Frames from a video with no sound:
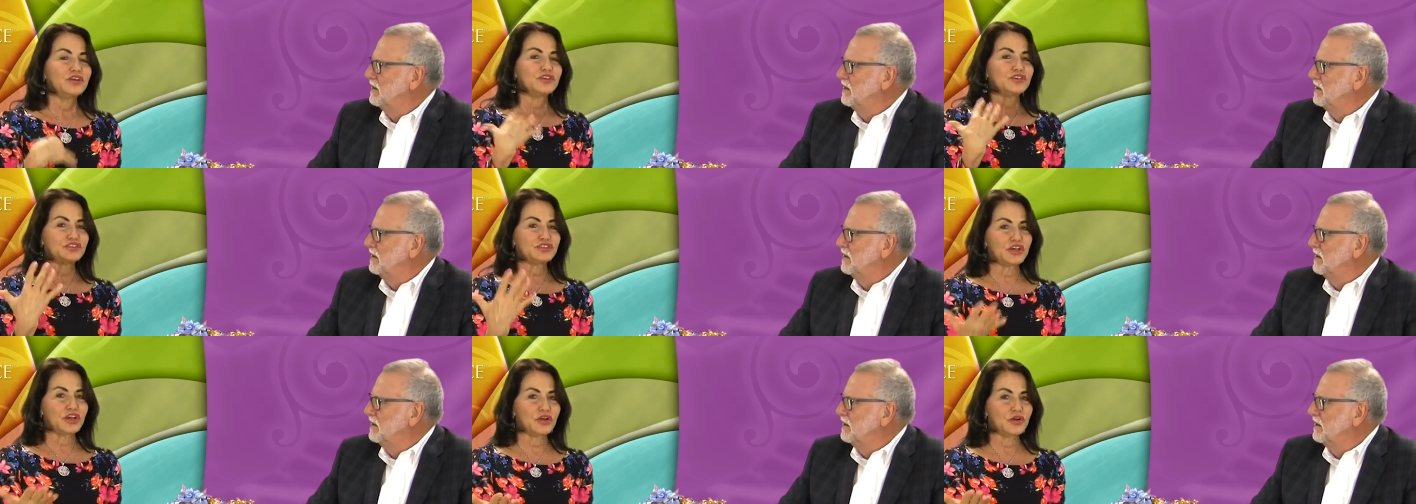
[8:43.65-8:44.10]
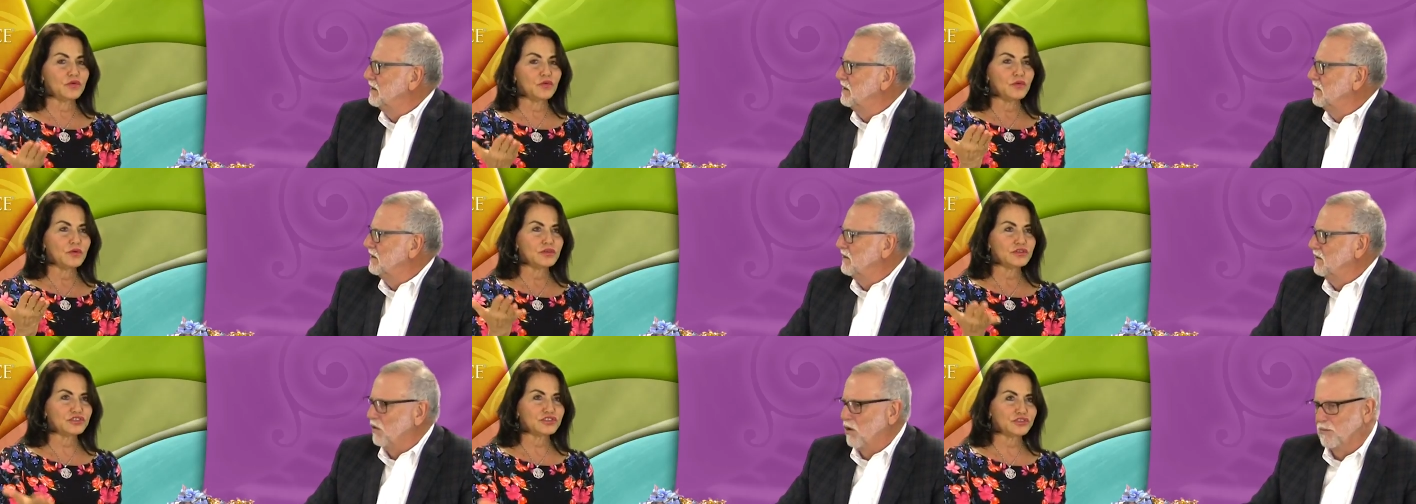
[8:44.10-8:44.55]

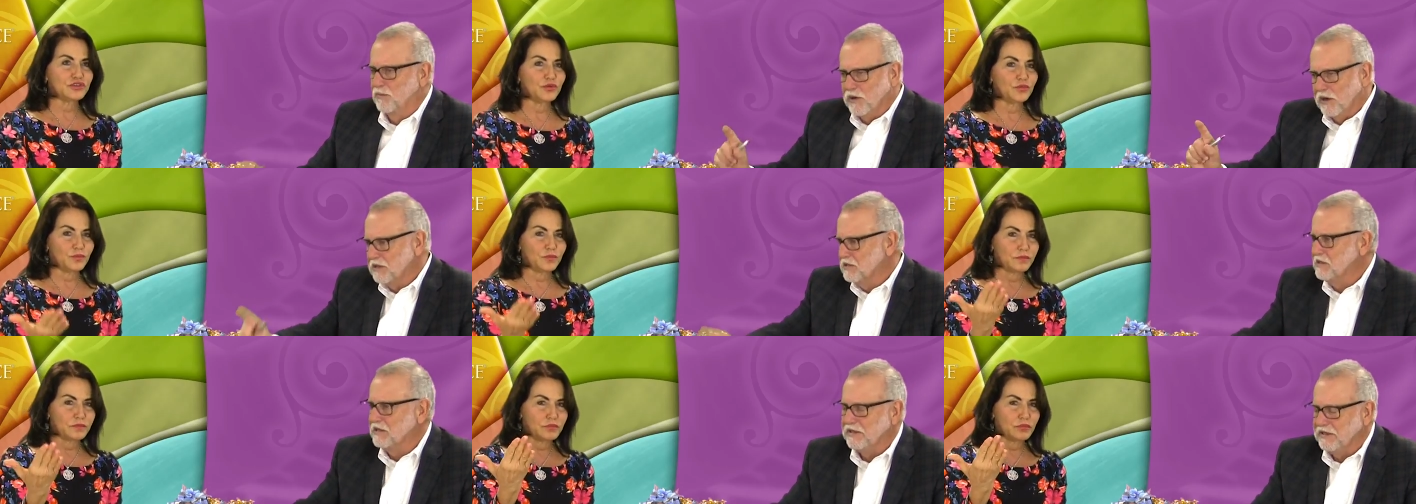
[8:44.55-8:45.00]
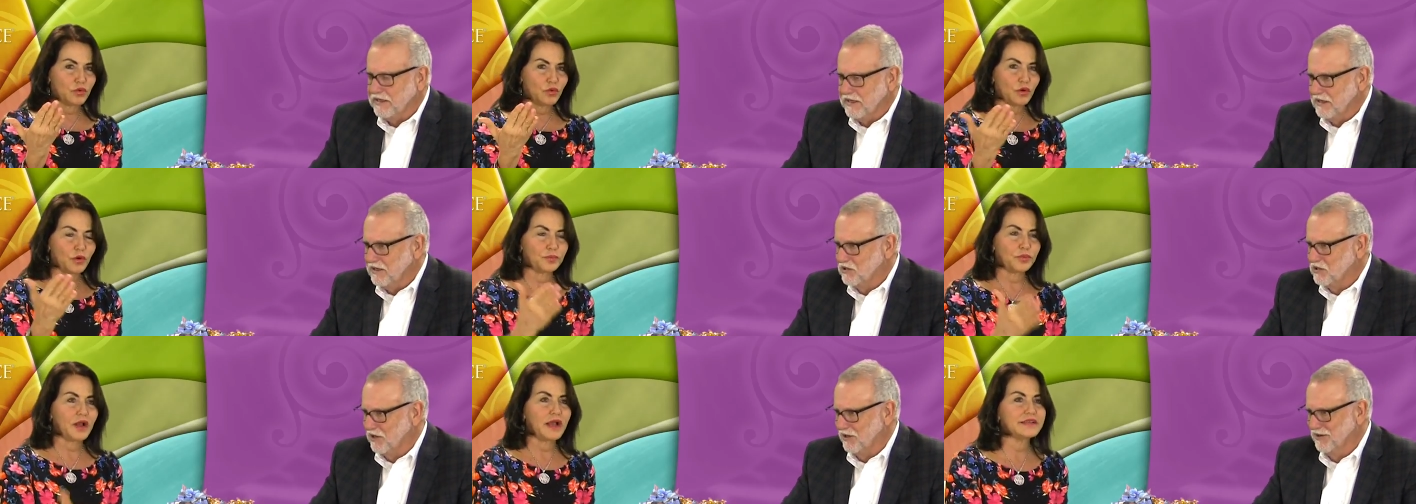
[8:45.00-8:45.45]
Speaker 1: So, or so, prostate
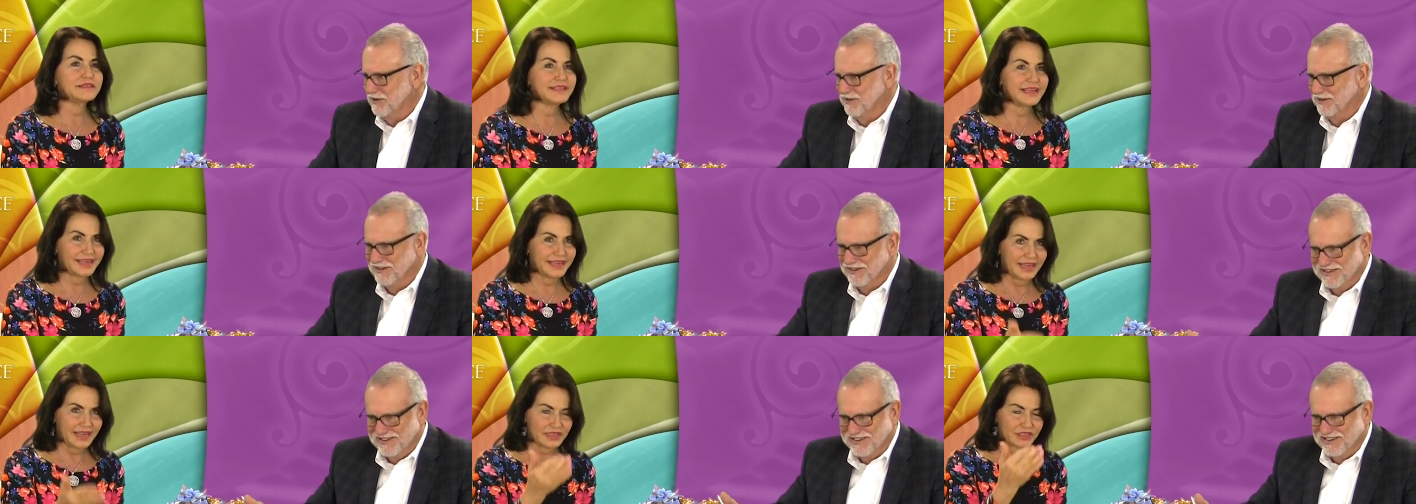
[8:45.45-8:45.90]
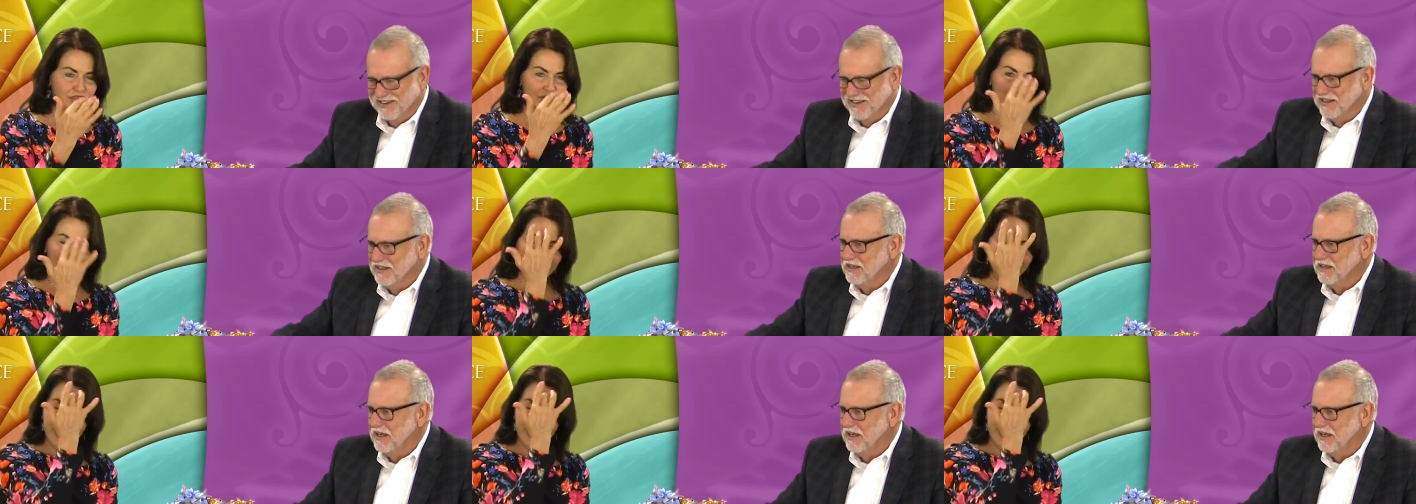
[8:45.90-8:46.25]
cancer. Or prostate cancer.